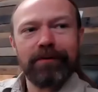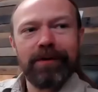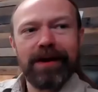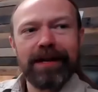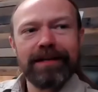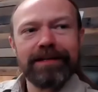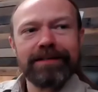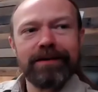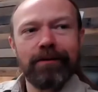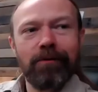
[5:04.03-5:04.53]

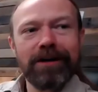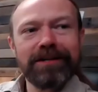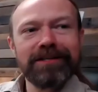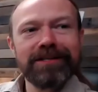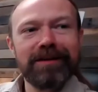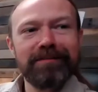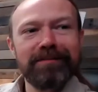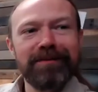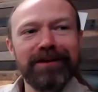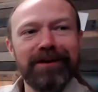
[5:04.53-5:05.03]
ready to watch
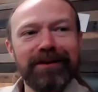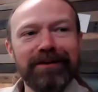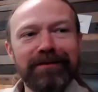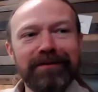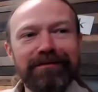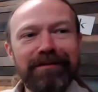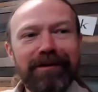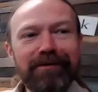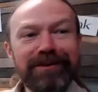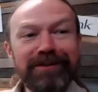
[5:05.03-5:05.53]
something on your
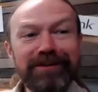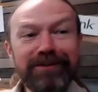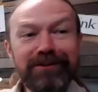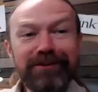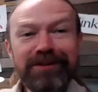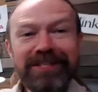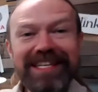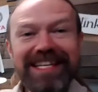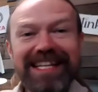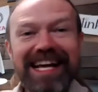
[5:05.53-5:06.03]
phone, did you
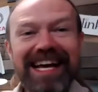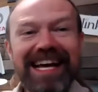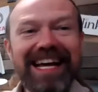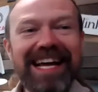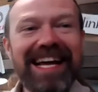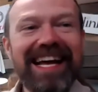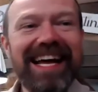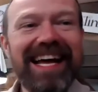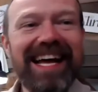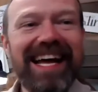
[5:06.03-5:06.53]
see that?
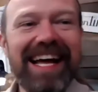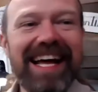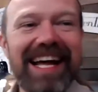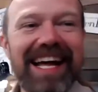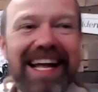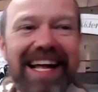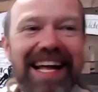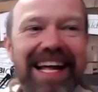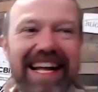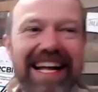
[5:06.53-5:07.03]

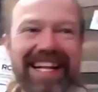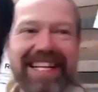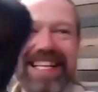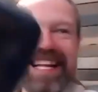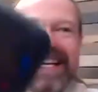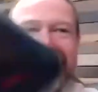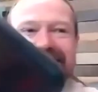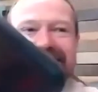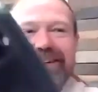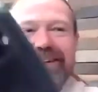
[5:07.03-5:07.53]

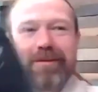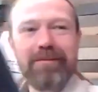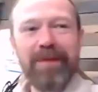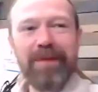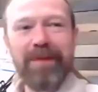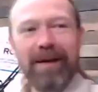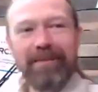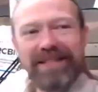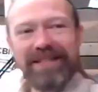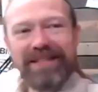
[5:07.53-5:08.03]
That sucker
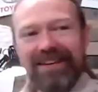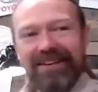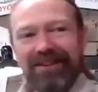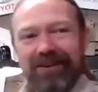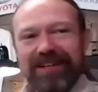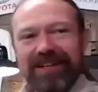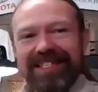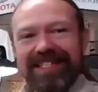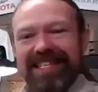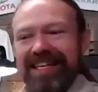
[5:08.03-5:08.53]
pops out. You
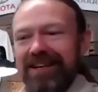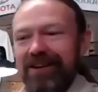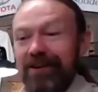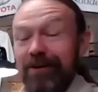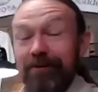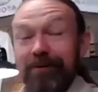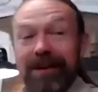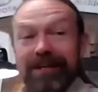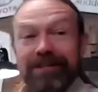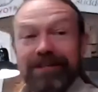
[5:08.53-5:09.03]
can sit there and
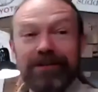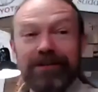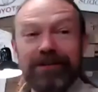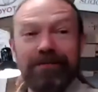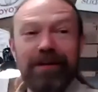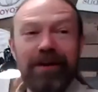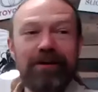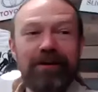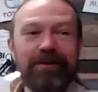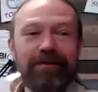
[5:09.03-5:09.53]
rest your
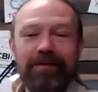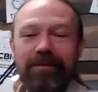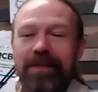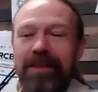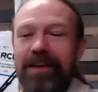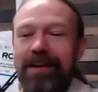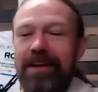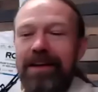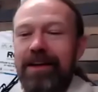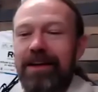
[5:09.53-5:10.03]
phone.
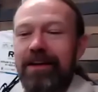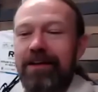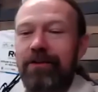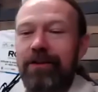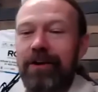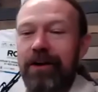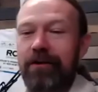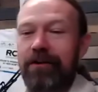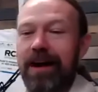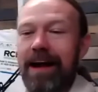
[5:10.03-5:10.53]
You
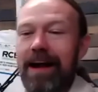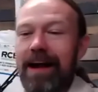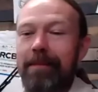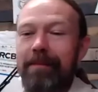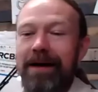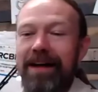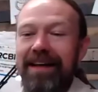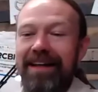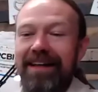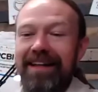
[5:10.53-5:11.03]
can grab
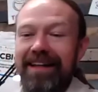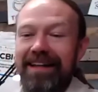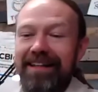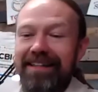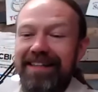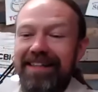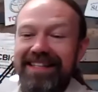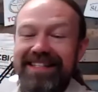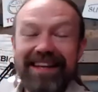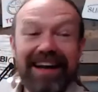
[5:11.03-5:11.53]

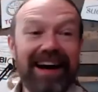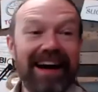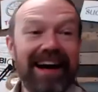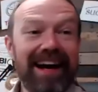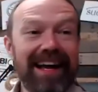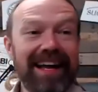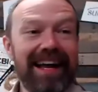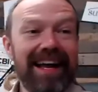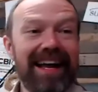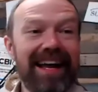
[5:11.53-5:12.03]
this
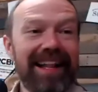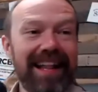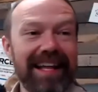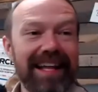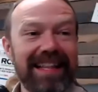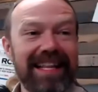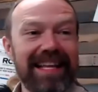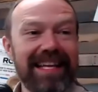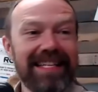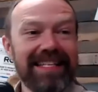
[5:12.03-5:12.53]
guy
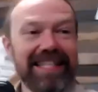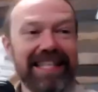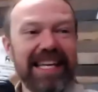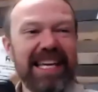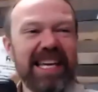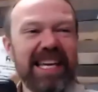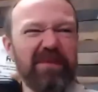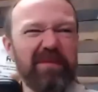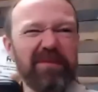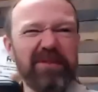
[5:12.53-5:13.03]
like this and
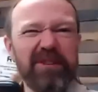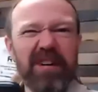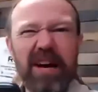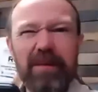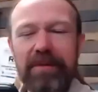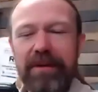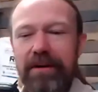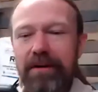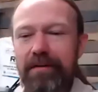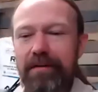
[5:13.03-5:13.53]
keep from
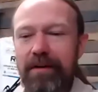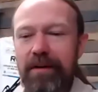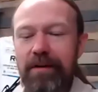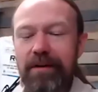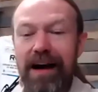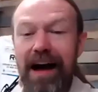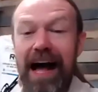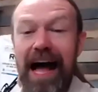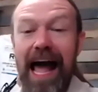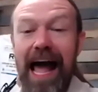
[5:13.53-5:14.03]
dropping your
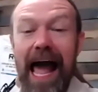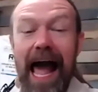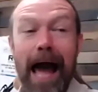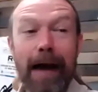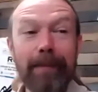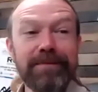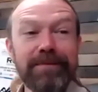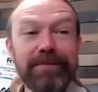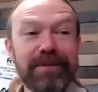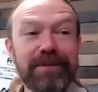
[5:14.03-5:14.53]
phone. I
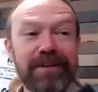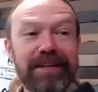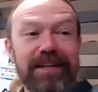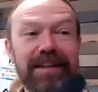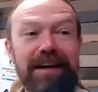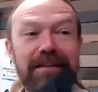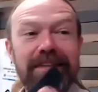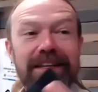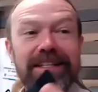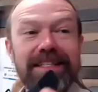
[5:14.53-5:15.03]
absolutely
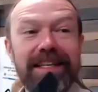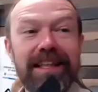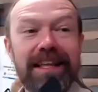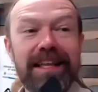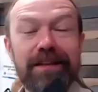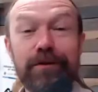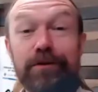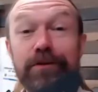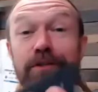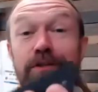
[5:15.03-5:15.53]
love these. I
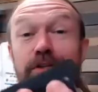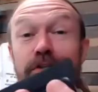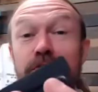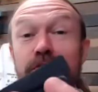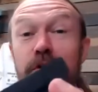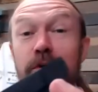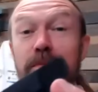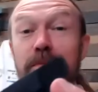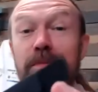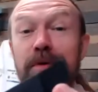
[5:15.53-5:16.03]
think they're
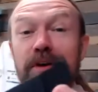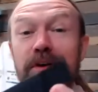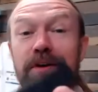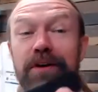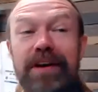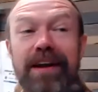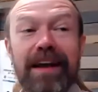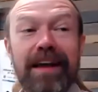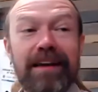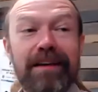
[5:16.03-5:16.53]
super
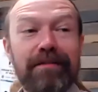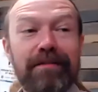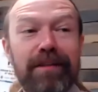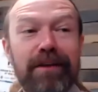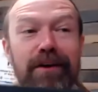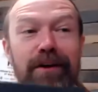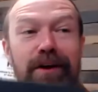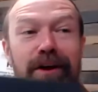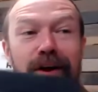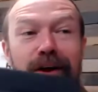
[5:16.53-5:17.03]
creative.
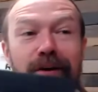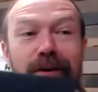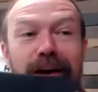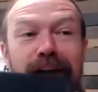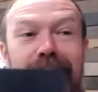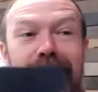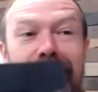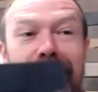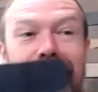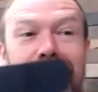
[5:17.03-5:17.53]
They're a great